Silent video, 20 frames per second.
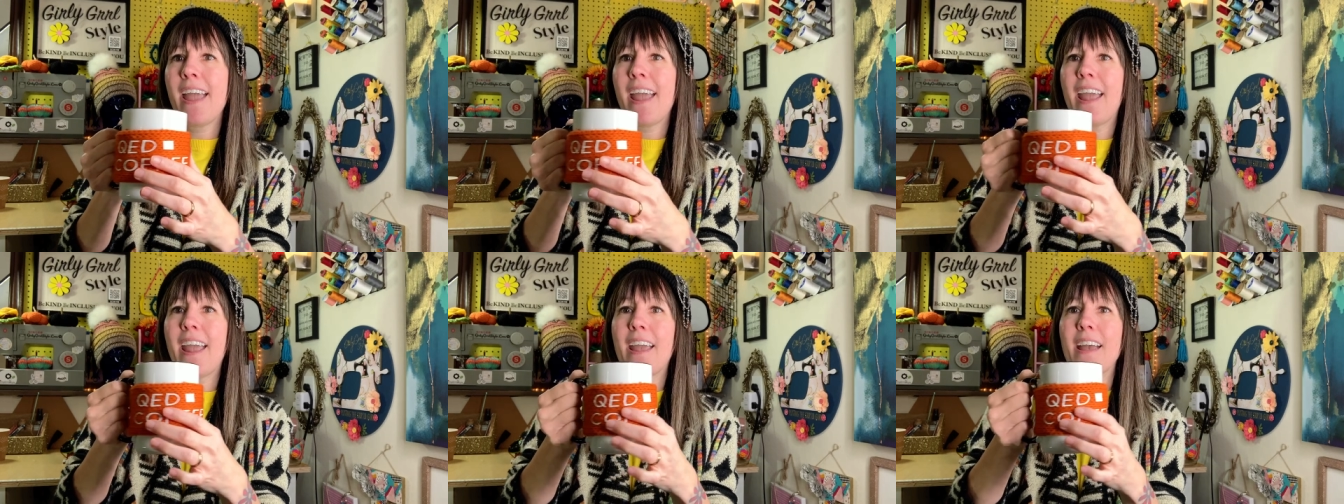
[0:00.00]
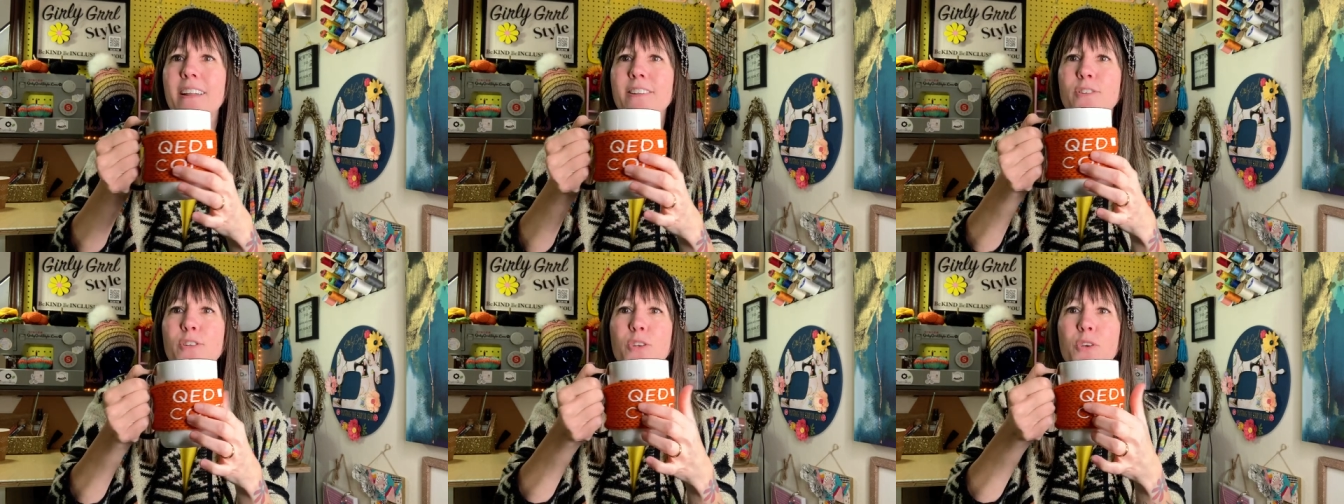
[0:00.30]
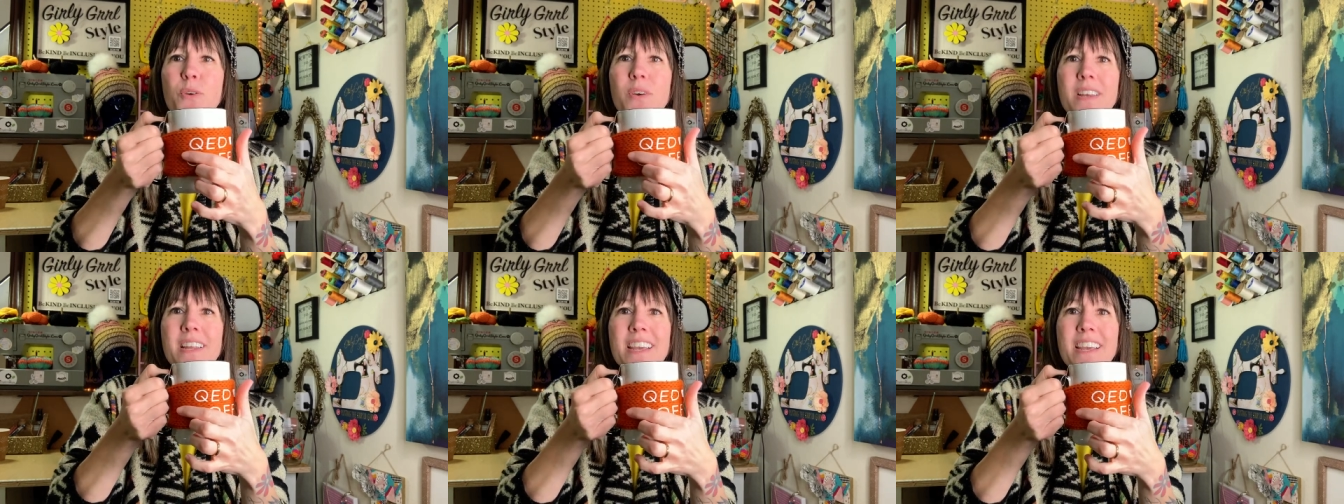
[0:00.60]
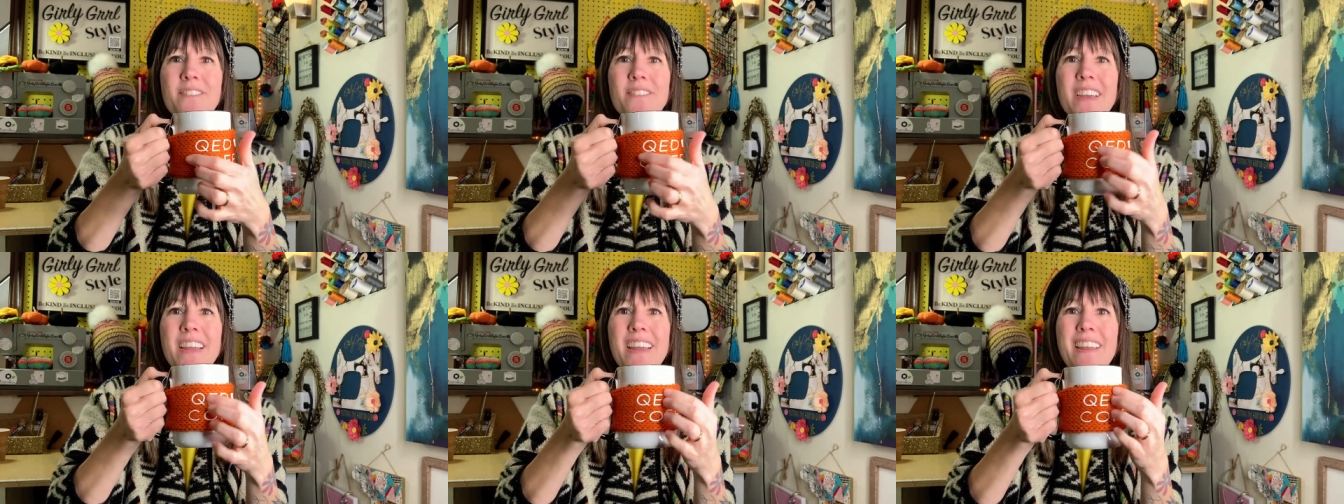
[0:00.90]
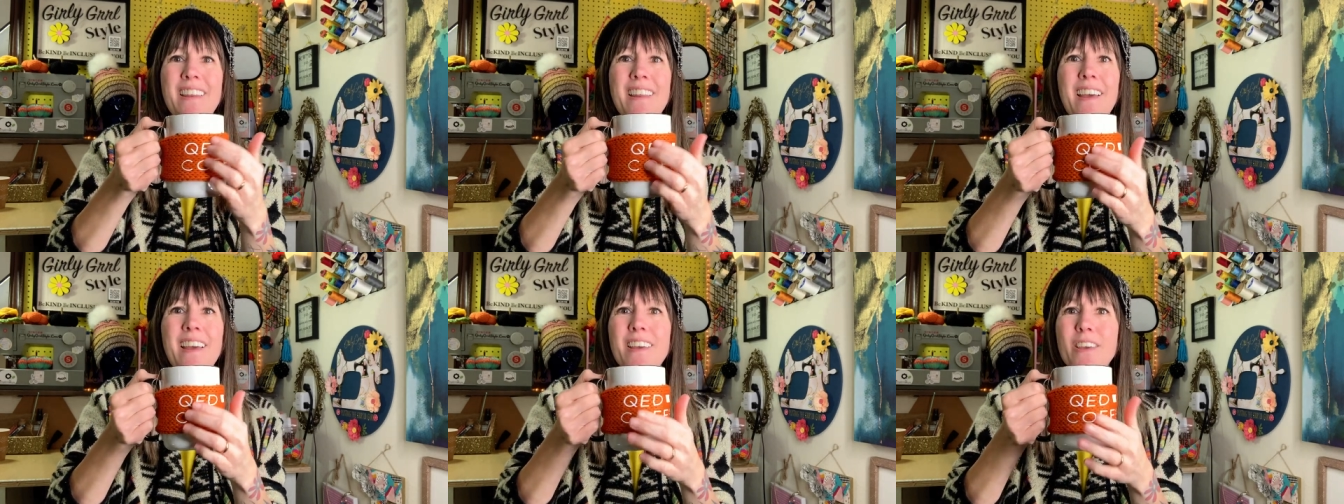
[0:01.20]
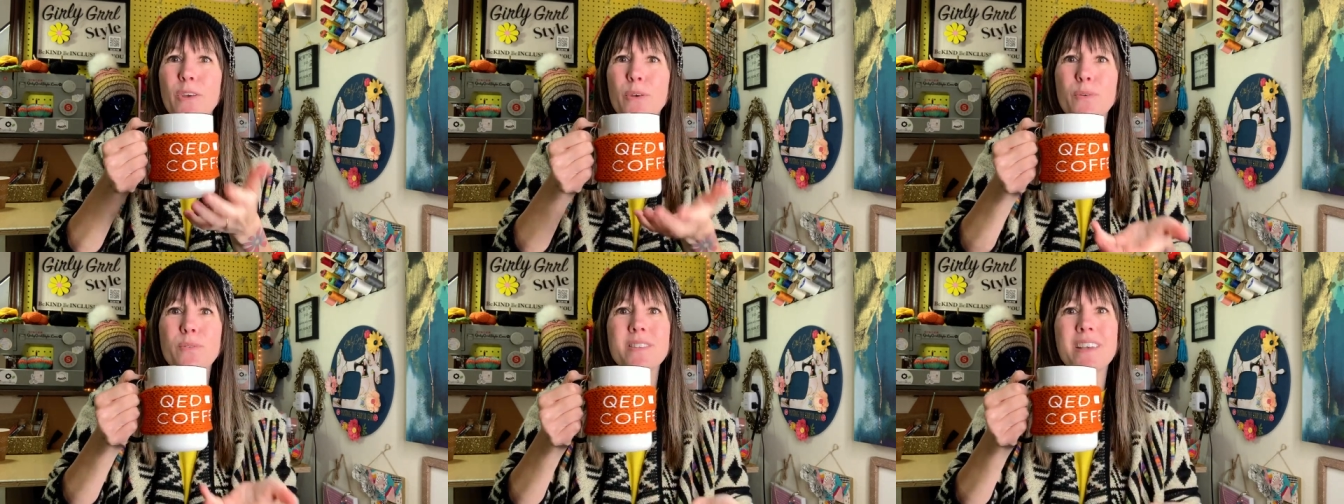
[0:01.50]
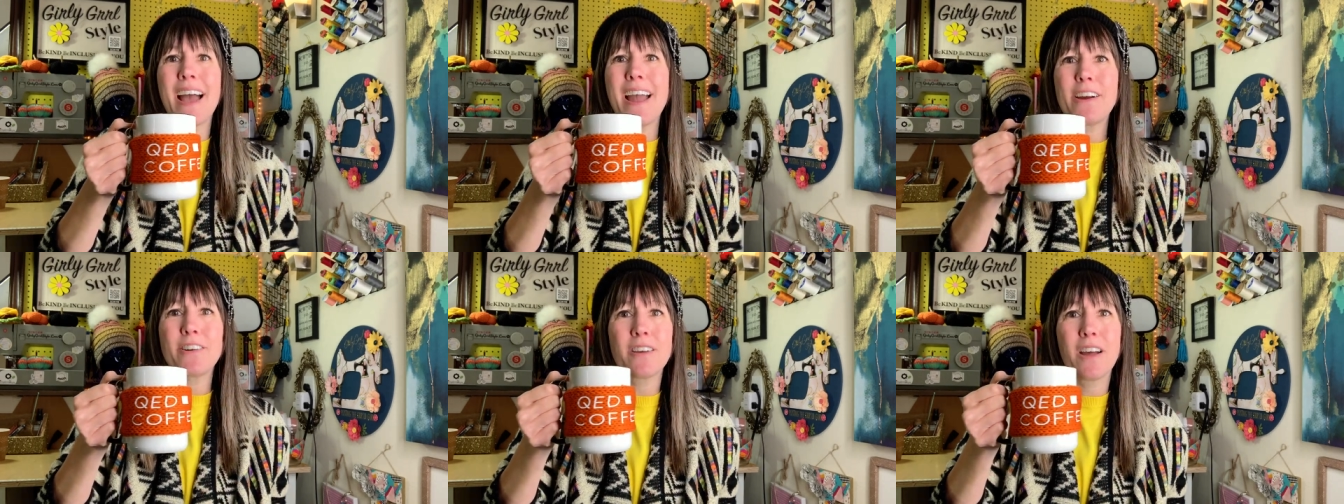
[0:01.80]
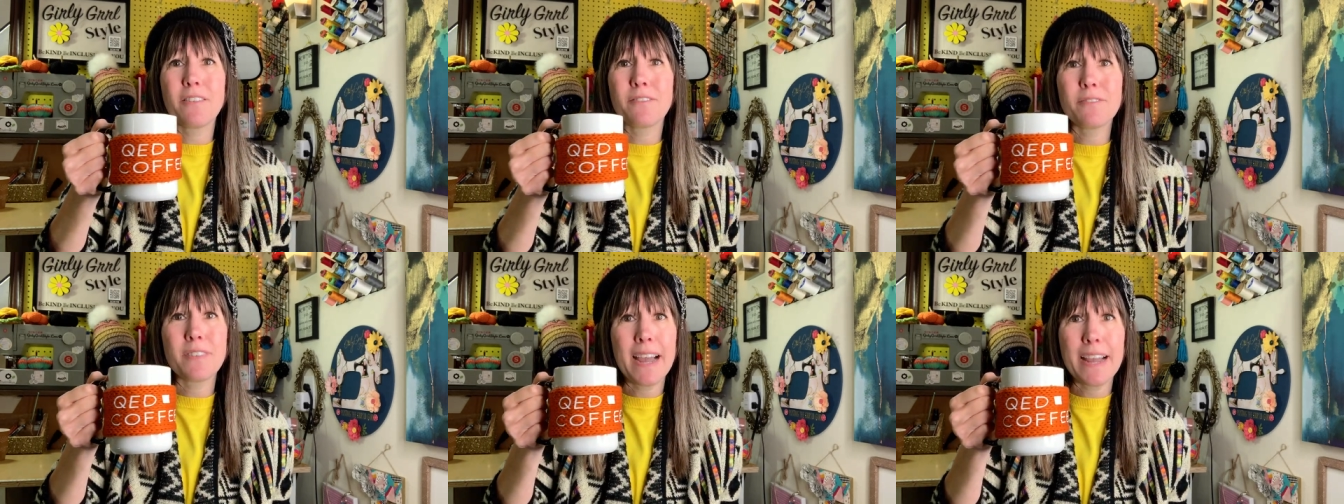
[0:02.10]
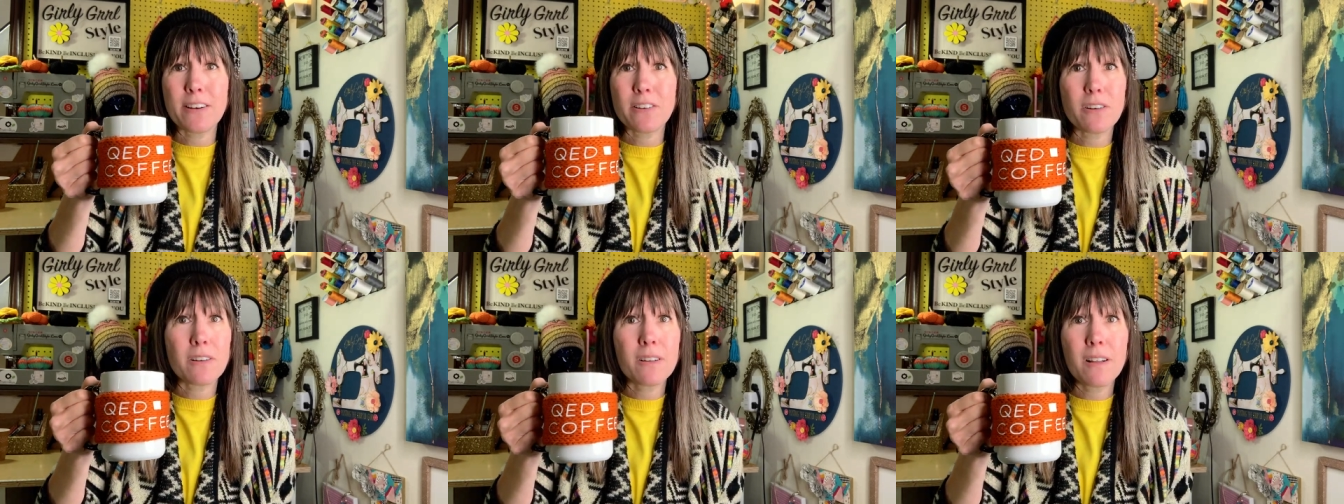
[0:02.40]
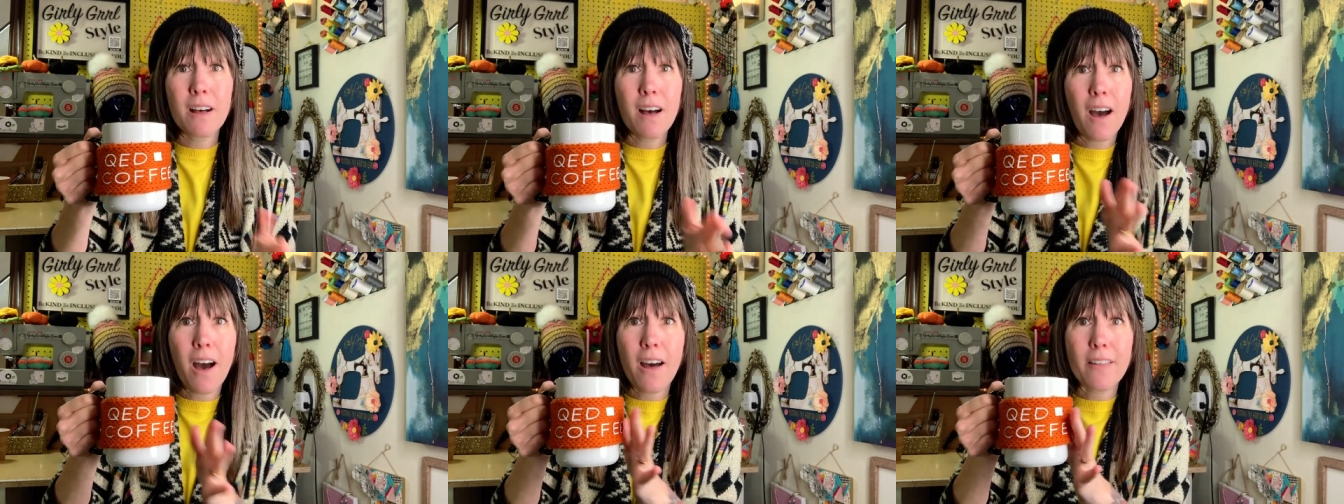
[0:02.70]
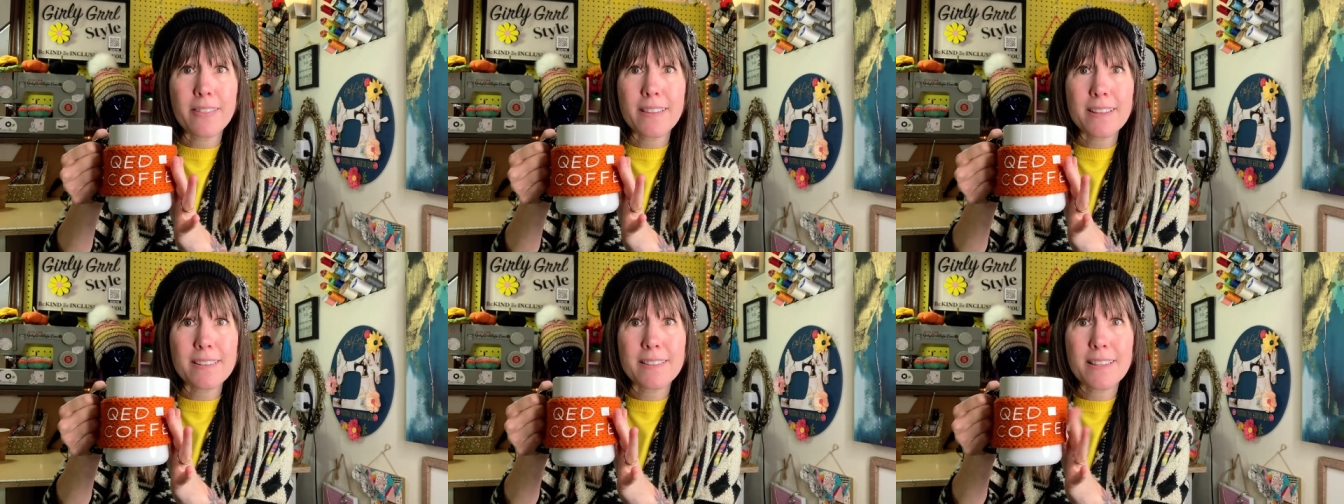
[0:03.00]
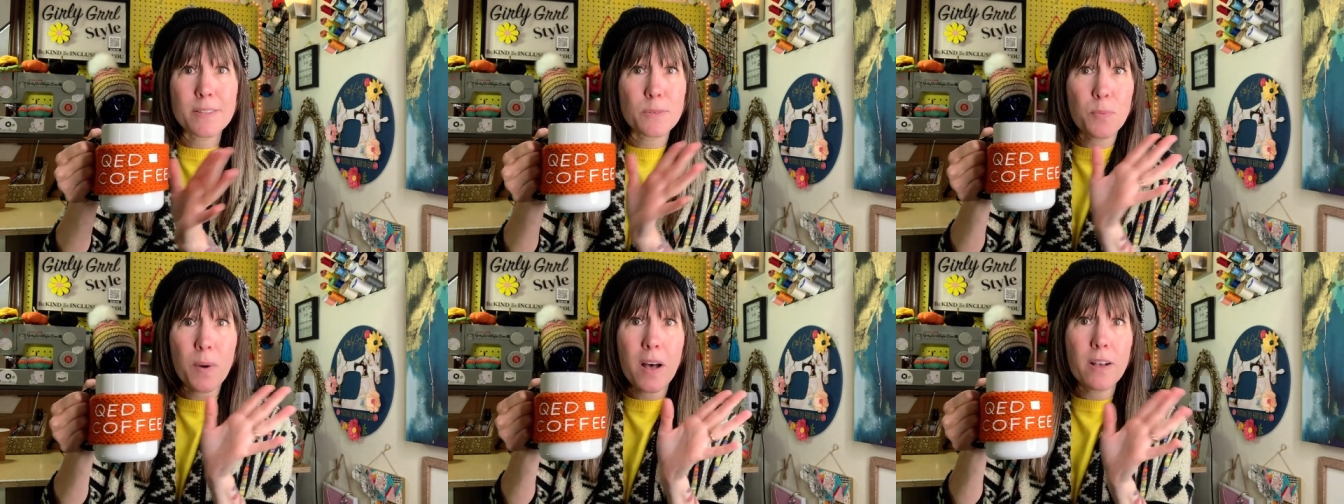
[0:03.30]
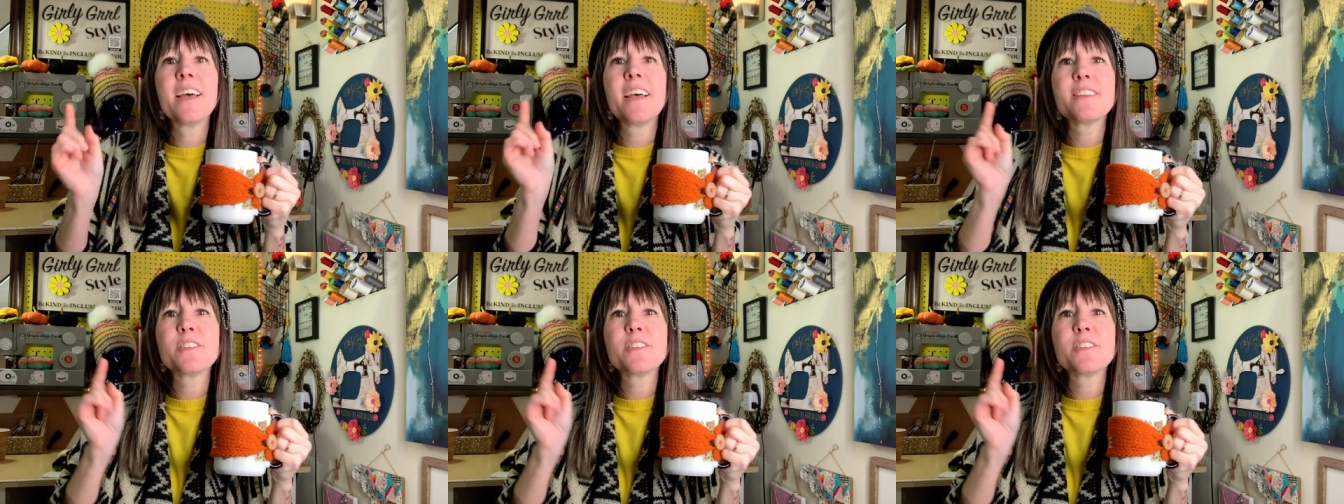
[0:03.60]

and so you can even use iron-on vinyl on these as well.